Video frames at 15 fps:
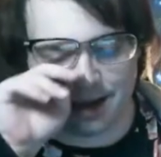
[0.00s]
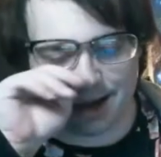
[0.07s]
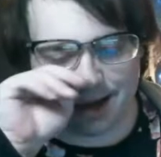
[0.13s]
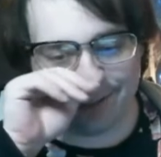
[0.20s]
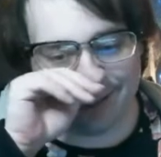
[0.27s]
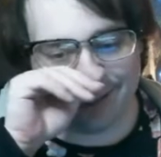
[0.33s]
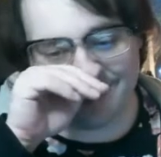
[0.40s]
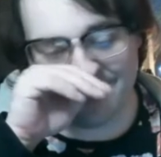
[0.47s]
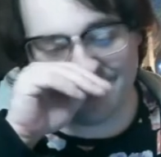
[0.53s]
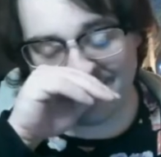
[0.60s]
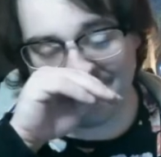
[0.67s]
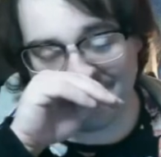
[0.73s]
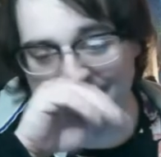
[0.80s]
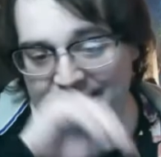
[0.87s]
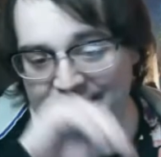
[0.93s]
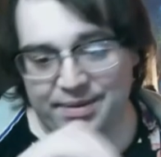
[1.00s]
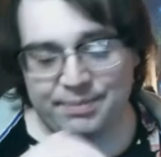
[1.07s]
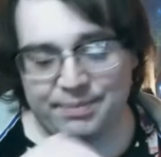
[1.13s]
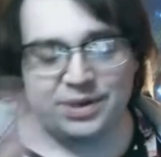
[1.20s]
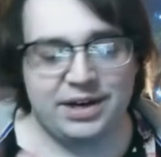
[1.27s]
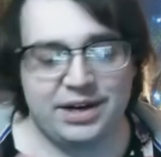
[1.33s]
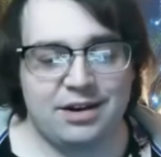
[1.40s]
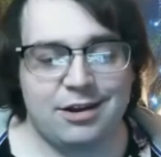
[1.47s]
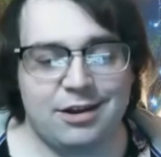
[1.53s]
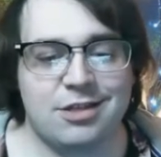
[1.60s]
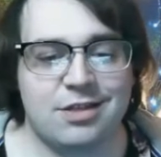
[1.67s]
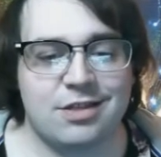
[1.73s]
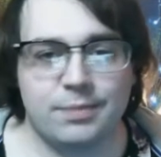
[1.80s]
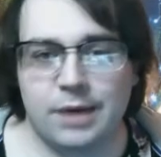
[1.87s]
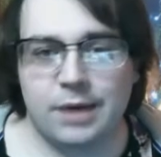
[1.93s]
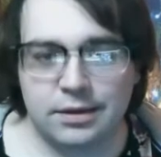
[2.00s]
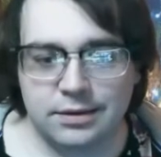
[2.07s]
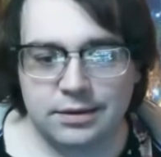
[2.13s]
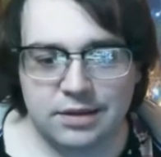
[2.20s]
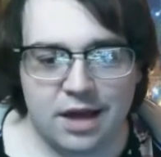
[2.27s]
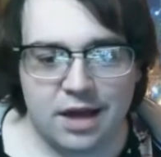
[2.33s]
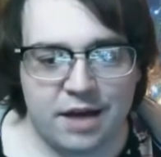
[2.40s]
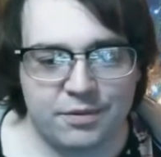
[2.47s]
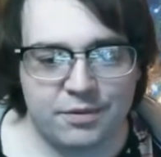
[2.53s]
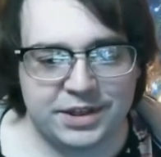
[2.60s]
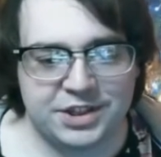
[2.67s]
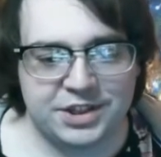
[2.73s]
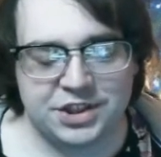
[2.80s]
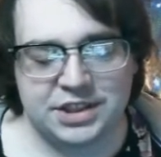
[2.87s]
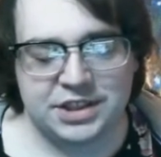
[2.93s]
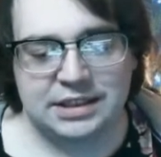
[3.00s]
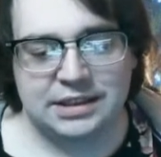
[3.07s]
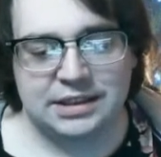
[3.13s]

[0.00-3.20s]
Unless I was going to maybe put it on a smaller lot, which